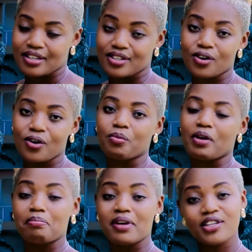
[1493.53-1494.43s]
So we are
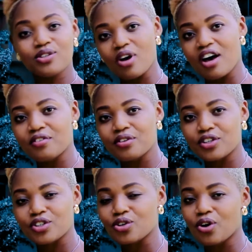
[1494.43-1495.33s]
blessed to have her on the
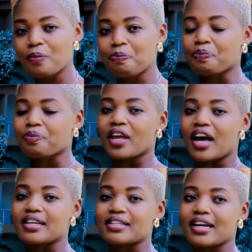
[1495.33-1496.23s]
show,
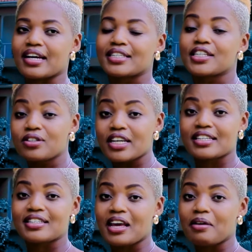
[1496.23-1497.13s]
and till
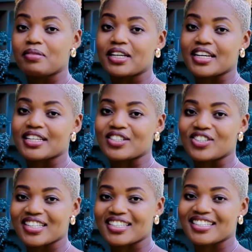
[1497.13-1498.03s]
next time, let us
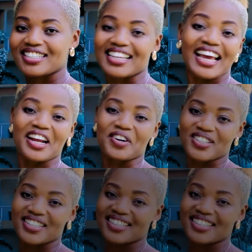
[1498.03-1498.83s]
just sign out.